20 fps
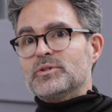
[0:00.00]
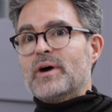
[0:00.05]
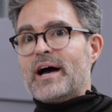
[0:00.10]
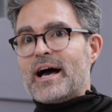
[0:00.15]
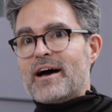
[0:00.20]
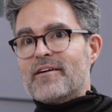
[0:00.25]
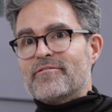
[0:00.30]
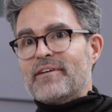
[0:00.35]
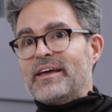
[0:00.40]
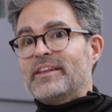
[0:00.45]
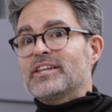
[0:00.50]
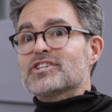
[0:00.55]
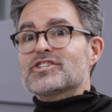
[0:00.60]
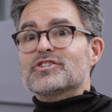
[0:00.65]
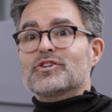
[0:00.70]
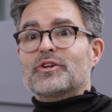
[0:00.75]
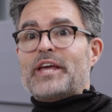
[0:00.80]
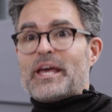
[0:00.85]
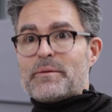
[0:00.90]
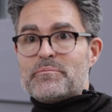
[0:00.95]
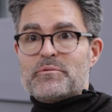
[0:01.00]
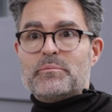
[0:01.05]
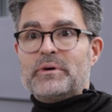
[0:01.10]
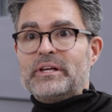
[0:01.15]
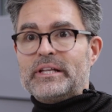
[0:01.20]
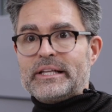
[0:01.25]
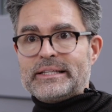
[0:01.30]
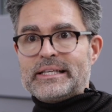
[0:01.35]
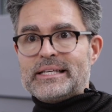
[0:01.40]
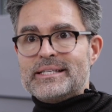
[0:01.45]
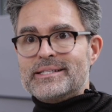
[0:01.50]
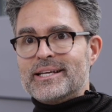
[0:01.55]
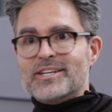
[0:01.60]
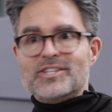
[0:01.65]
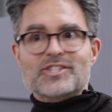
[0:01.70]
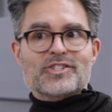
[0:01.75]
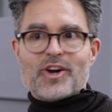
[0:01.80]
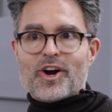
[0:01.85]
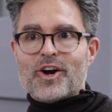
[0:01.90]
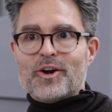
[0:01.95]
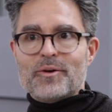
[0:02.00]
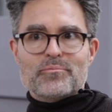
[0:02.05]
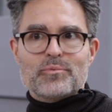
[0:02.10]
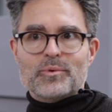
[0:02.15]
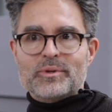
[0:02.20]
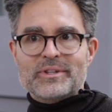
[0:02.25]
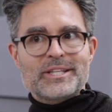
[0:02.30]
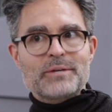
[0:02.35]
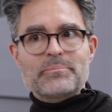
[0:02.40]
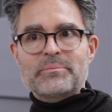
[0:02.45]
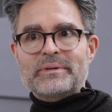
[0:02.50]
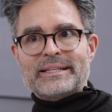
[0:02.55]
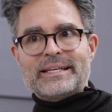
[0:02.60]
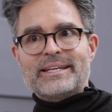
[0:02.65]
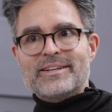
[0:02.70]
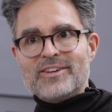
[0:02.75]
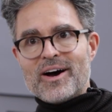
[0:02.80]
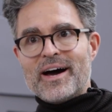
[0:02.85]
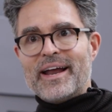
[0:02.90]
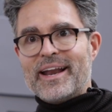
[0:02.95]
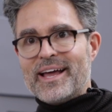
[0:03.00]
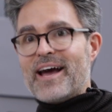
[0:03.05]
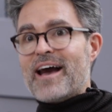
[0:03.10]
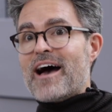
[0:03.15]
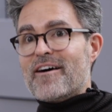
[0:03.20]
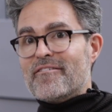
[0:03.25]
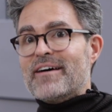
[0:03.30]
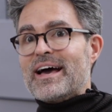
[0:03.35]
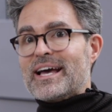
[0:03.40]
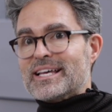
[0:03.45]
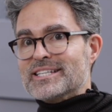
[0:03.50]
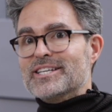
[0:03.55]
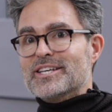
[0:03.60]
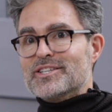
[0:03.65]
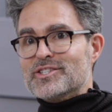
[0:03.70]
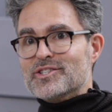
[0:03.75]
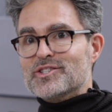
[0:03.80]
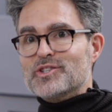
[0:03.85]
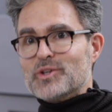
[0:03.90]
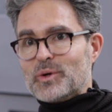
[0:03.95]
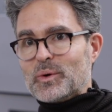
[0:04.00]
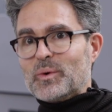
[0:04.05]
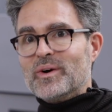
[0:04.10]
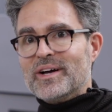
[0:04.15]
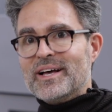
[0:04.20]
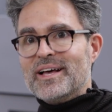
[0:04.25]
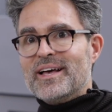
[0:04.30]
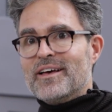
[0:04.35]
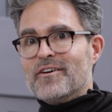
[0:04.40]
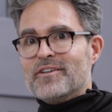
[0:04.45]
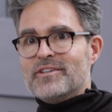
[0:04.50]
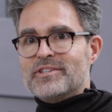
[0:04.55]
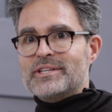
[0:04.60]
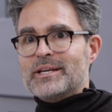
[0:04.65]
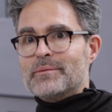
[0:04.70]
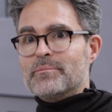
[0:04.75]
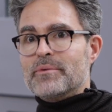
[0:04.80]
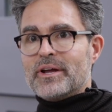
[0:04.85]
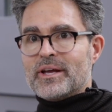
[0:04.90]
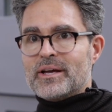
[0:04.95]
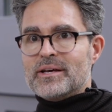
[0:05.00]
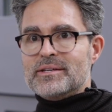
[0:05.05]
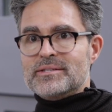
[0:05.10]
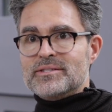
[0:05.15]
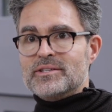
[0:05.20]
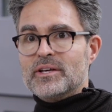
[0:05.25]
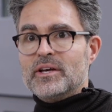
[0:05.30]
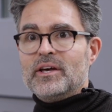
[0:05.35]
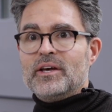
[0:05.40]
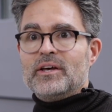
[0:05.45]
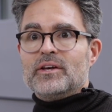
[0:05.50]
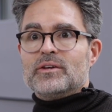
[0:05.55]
to have additional capabilities that a startup would typically not have access to. They bring us